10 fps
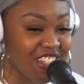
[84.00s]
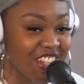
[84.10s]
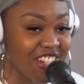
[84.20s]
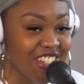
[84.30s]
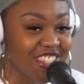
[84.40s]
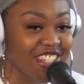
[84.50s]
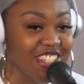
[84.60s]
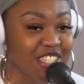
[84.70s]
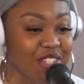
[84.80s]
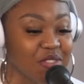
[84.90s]
Darius
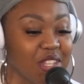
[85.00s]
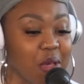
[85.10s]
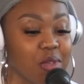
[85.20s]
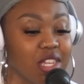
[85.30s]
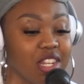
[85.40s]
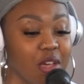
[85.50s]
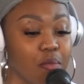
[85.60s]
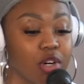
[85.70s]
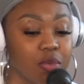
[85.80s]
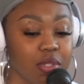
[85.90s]
is someone that me and
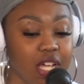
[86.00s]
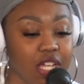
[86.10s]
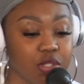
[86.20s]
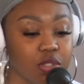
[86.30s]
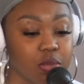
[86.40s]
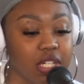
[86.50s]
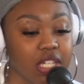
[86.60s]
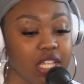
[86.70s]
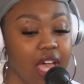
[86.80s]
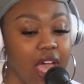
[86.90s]
Ian both went to high school
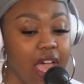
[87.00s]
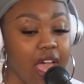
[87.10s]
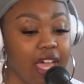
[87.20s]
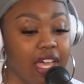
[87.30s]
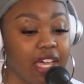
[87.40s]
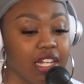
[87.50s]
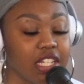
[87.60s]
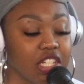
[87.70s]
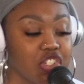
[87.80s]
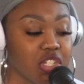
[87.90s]
with.
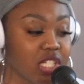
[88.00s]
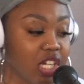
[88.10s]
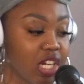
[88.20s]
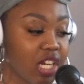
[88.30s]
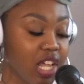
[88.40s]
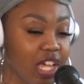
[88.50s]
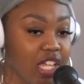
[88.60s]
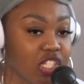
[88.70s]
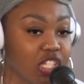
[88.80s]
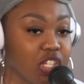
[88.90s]
And he's just here
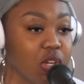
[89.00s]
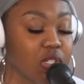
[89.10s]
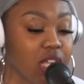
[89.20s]
today to, just